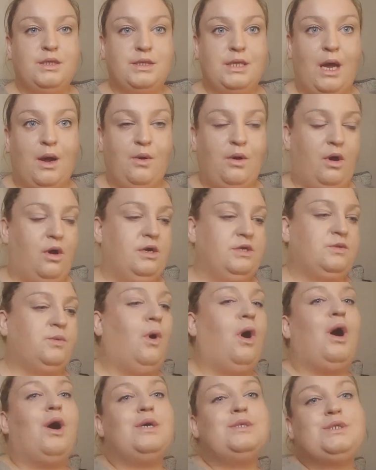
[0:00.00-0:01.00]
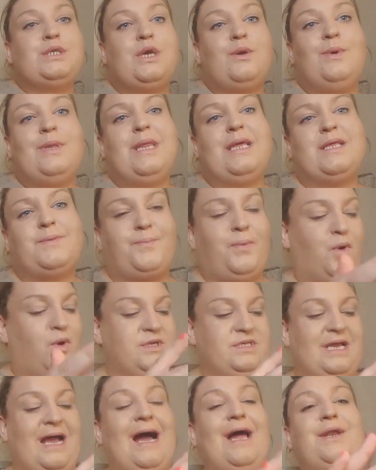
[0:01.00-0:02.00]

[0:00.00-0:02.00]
So, guys, what I do at this point,